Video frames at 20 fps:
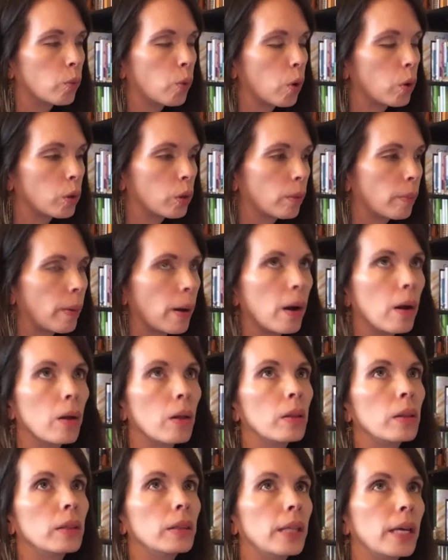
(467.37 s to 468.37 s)

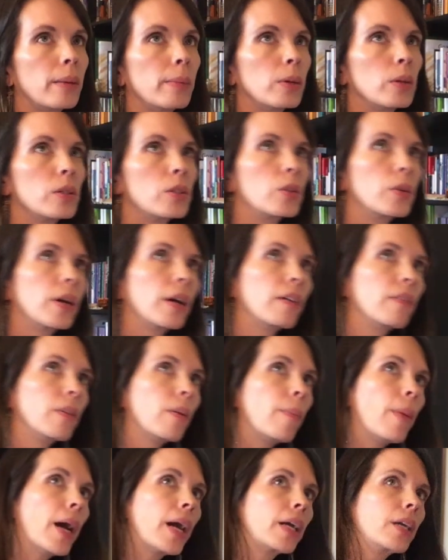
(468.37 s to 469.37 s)
rollerball labels. Do I have the
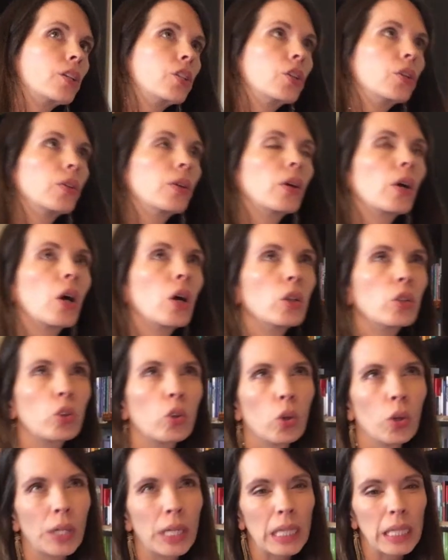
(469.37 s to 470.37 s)
package here? They're called
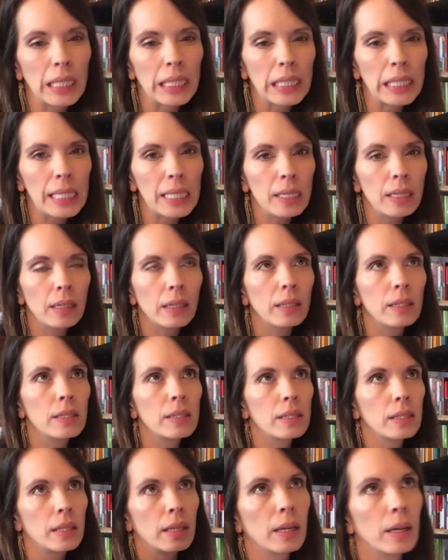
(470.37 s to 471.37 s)
Crinkly is
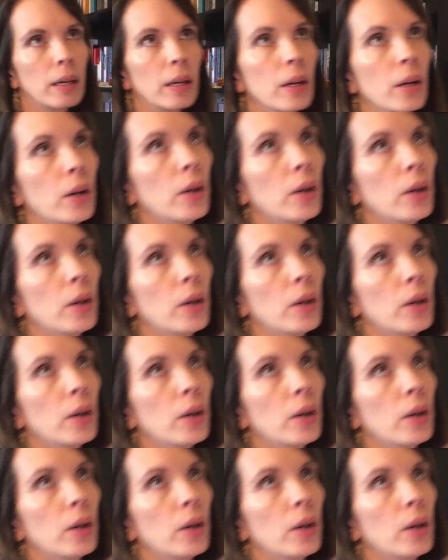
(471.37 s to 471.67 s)
the